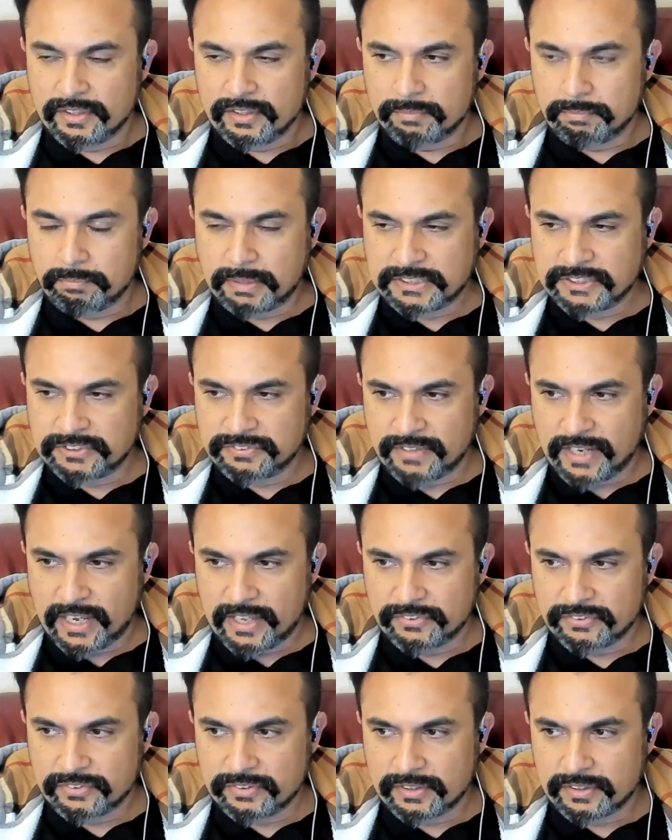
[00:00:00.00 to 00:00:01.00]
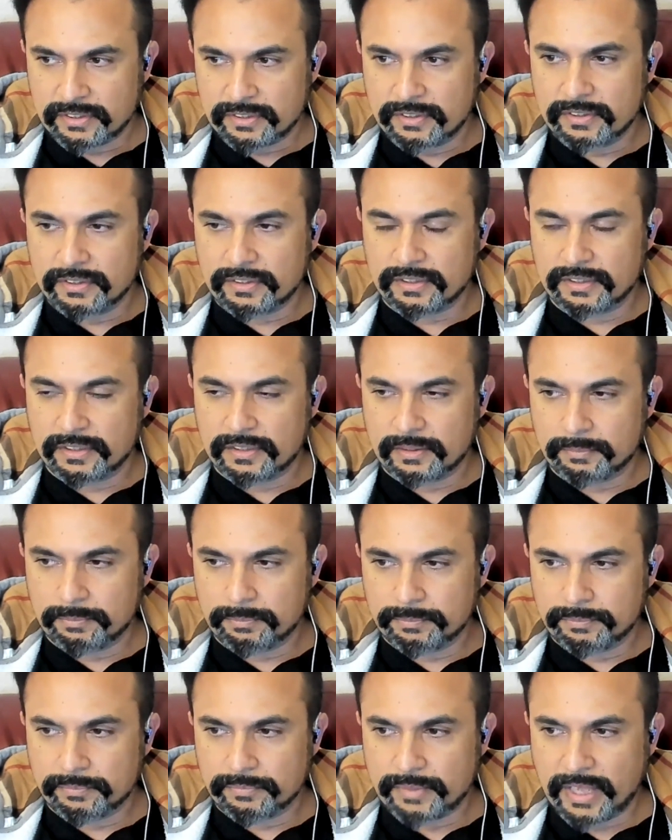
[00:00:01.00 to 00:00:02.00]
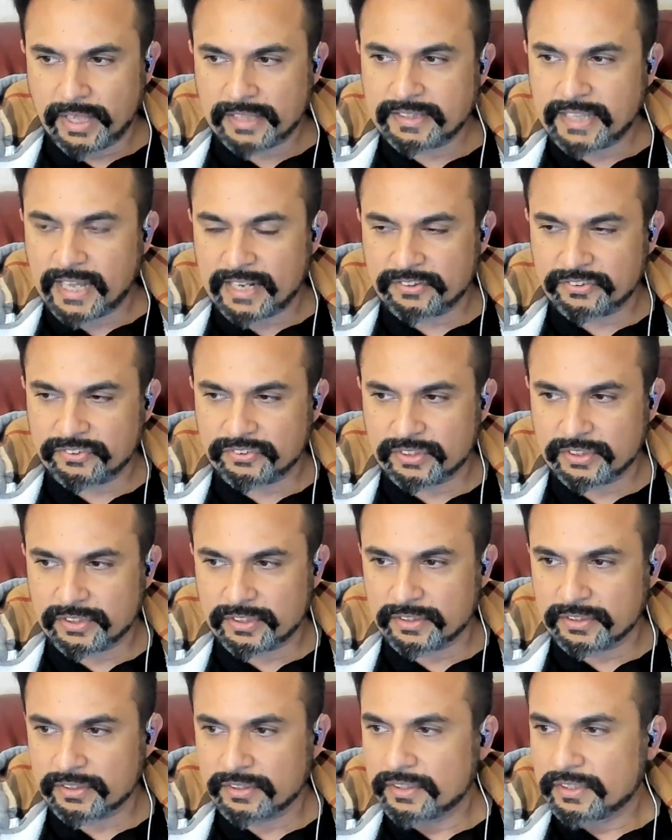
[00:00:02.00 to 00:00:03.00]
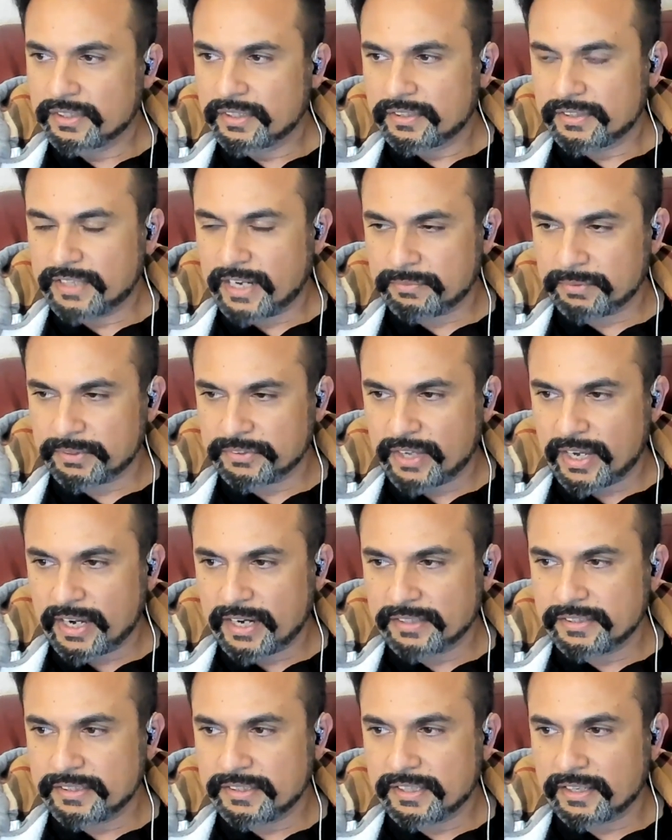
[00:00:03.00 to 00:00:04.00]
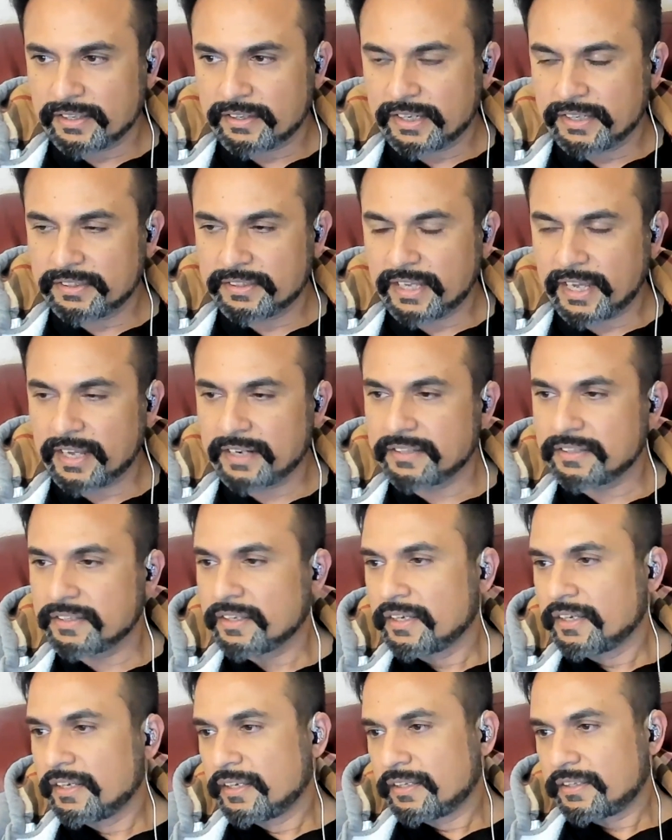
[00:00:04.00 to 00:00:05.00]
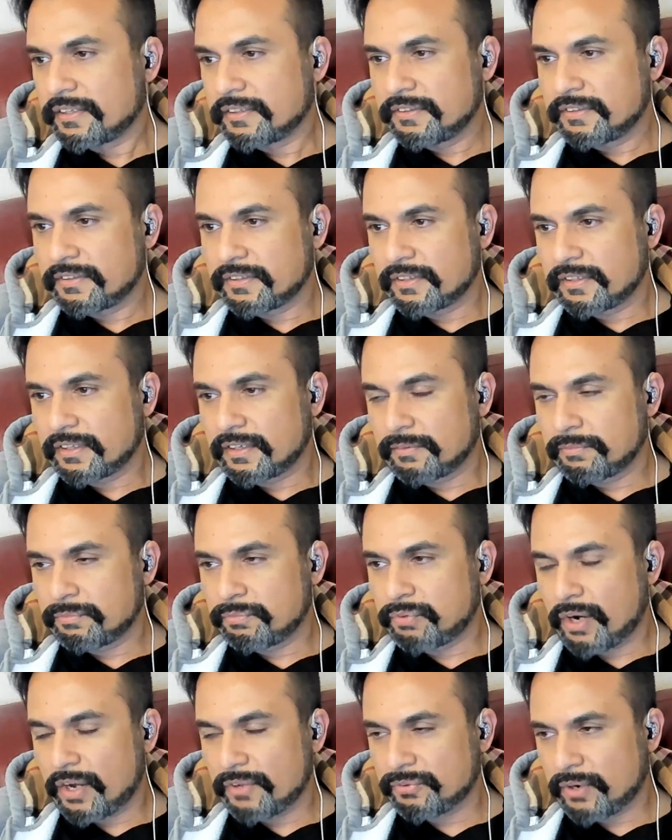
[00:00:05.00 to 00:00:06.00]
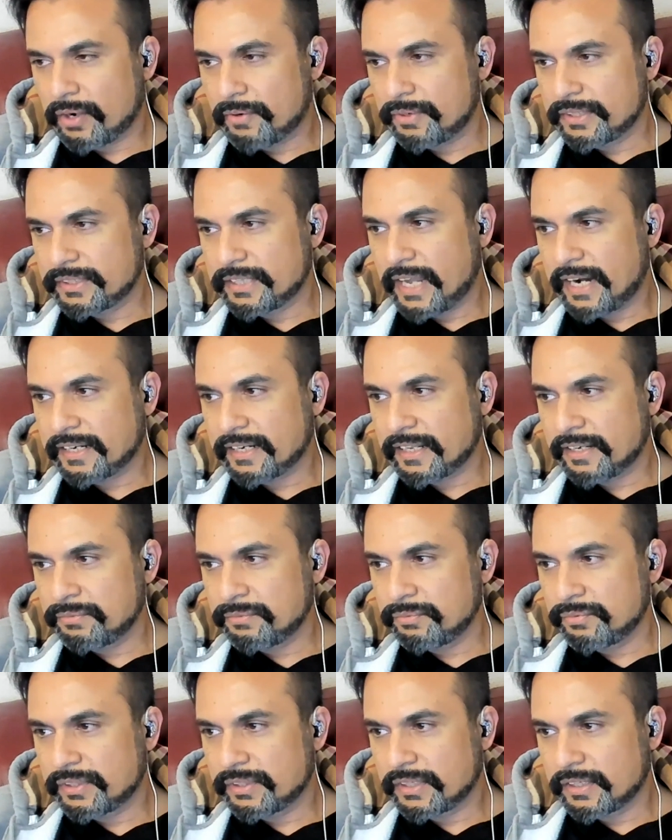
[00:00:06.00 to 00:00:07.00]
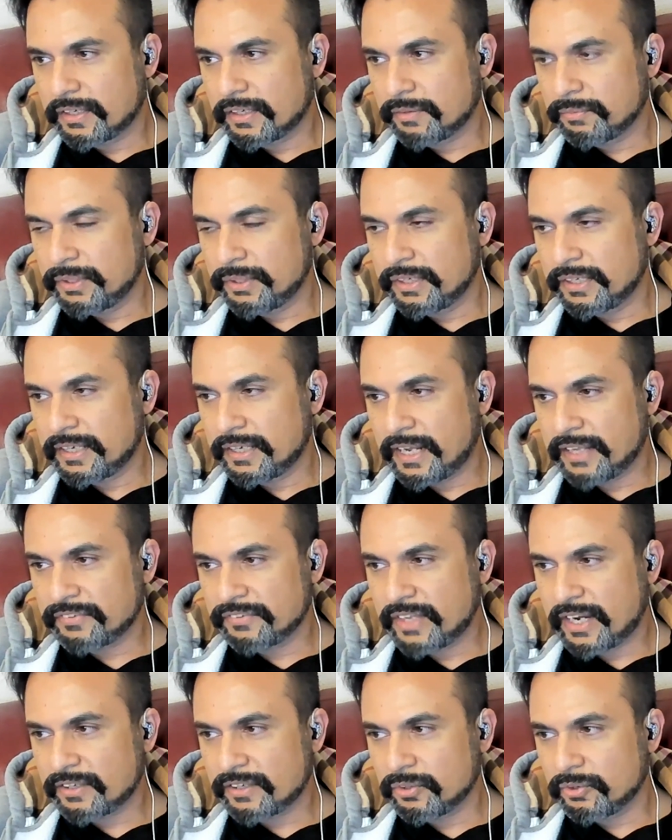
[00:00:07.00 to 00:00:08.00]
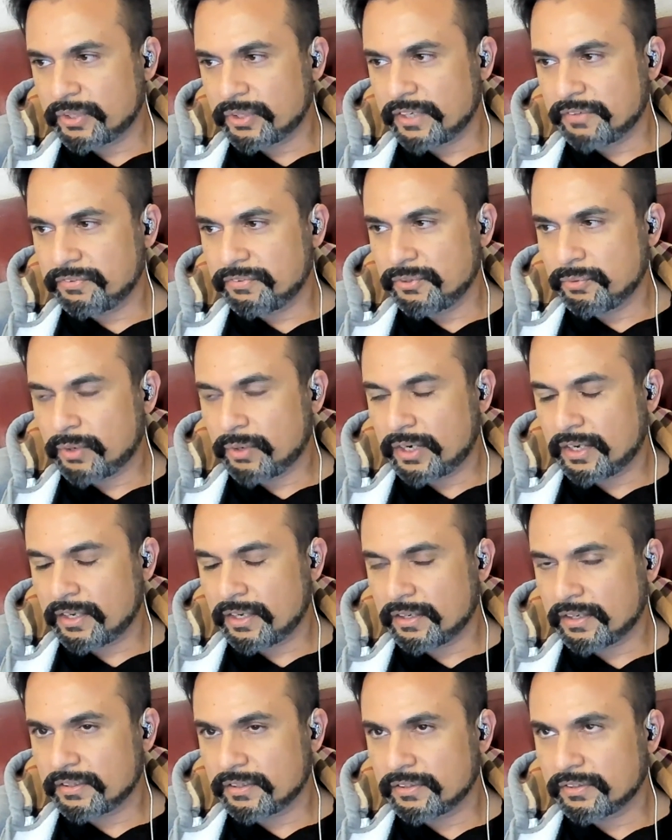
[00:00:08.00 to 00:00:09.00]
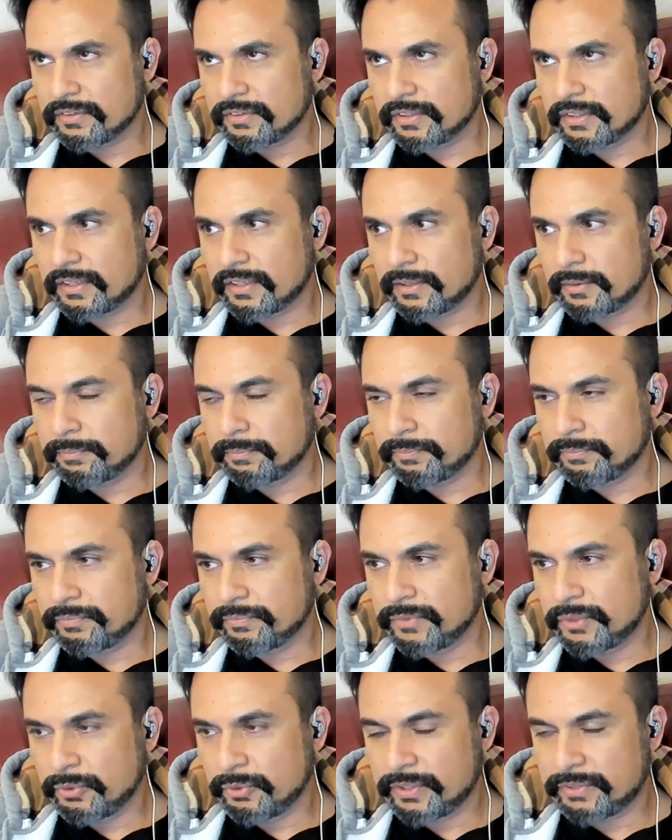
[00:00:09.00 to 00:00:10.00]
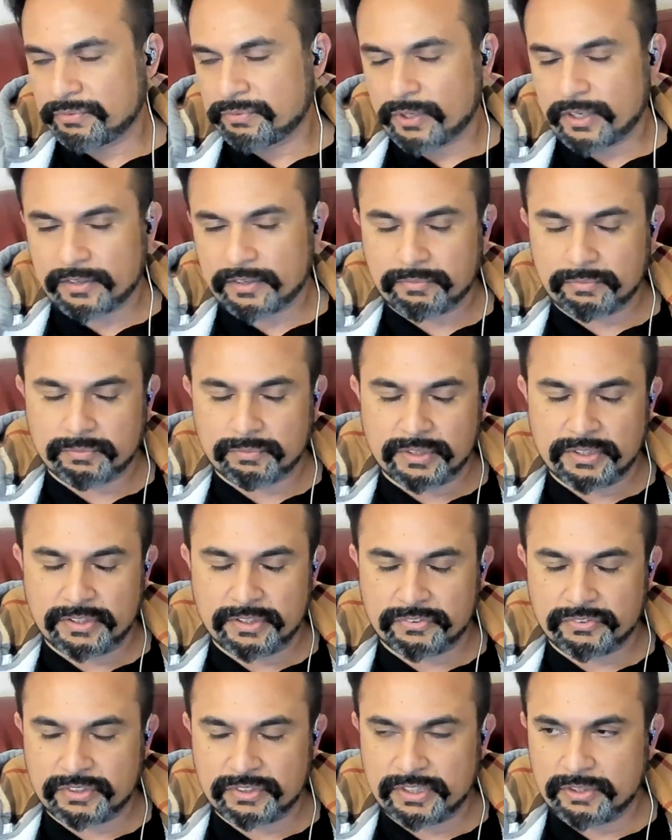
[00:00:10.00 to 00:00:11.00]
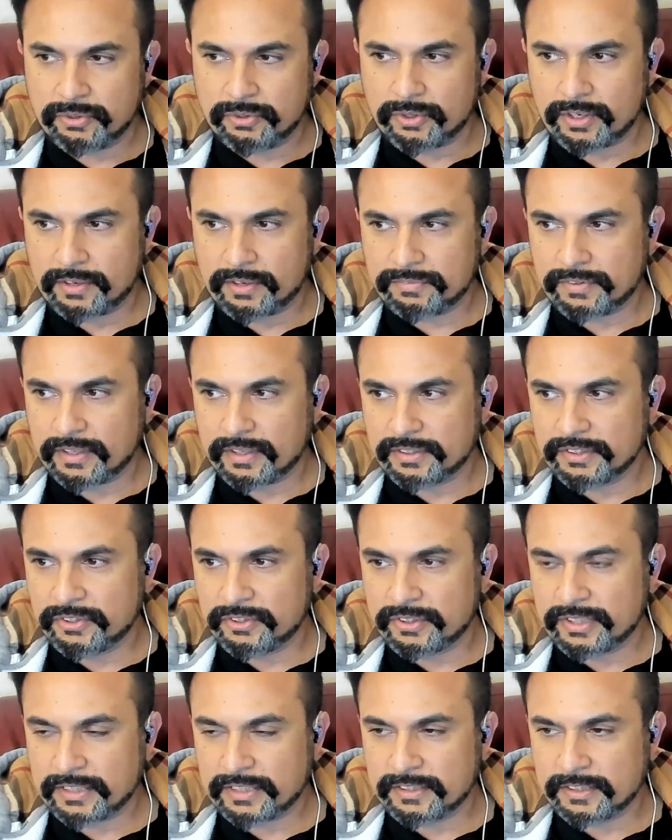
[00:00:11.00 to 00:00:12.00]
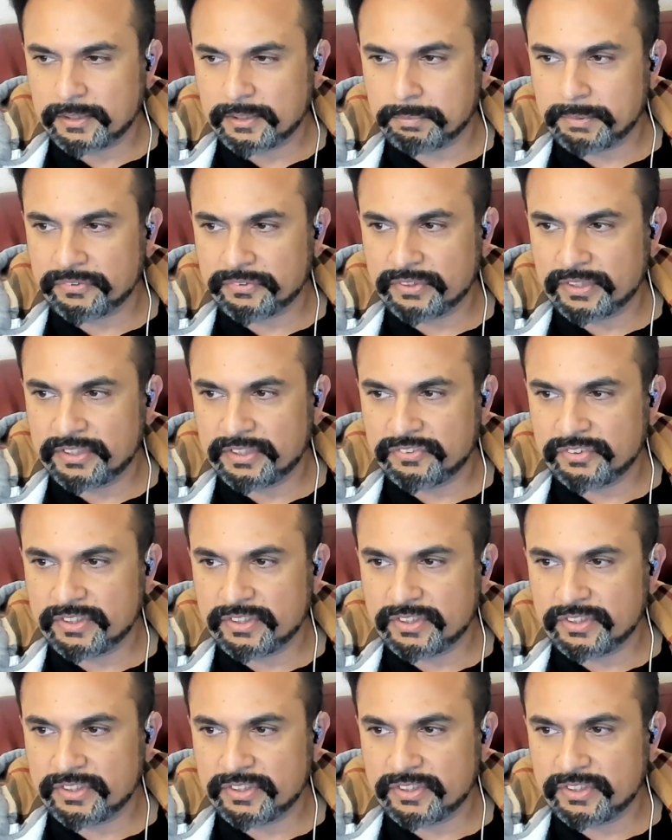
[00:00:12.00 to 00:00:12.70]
much faster. And that was the idea, right? And fast forward that, and we realized that, okay, if you wanna do it for a industry or of a technical person, it's